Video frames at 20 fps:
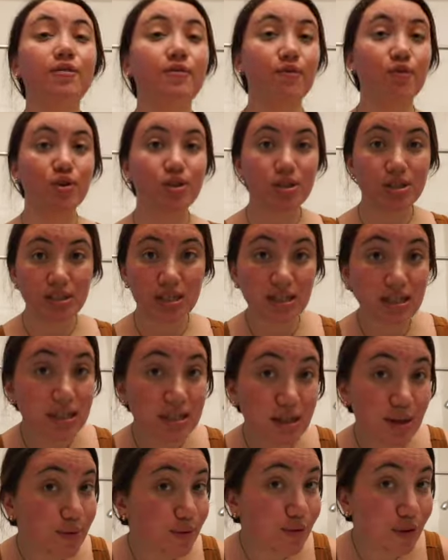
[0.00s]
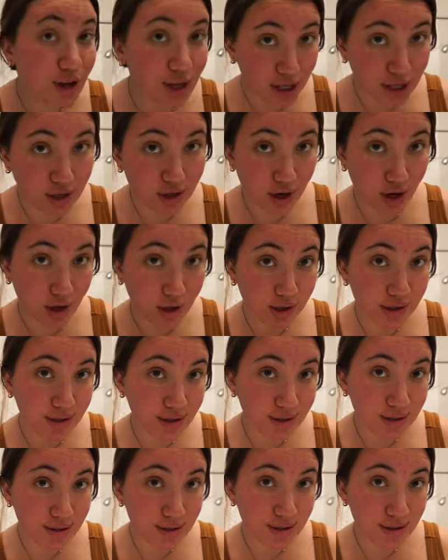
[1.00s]
for 60 fucking
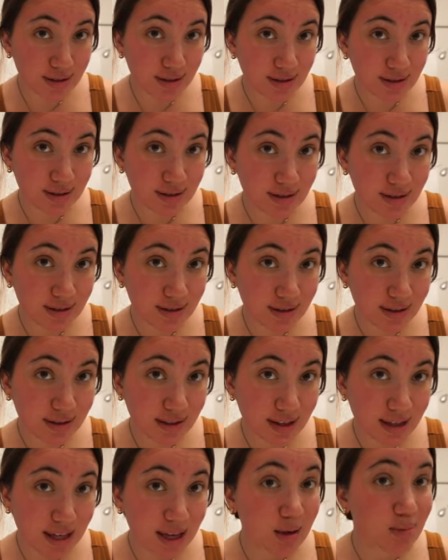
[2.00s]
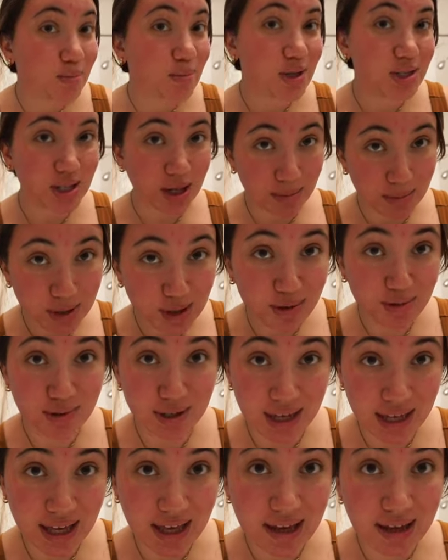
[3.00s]
dollars, bitch, I'm gonna do it
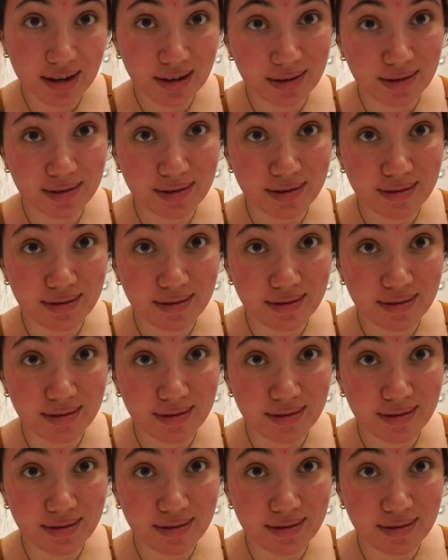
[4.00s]
again.